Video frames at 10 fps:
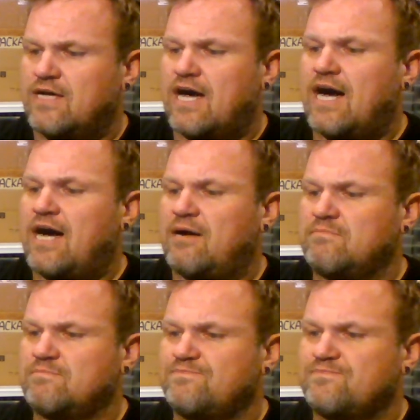
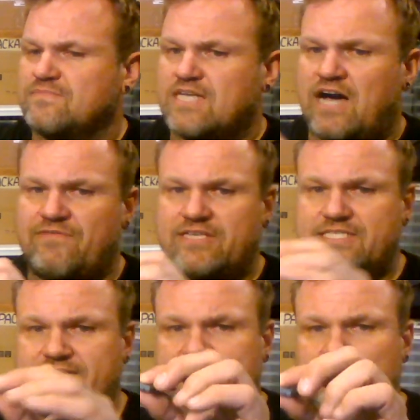
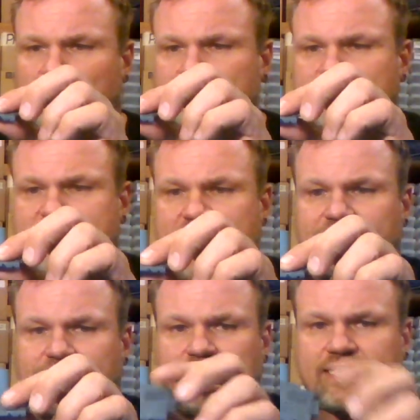Obviously this won't stand
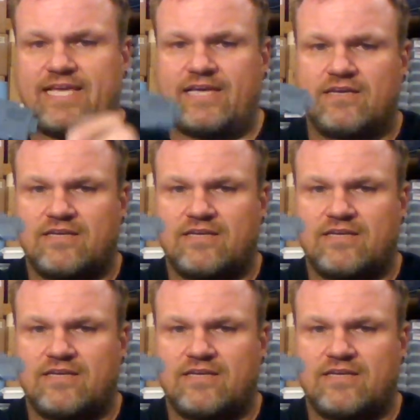freely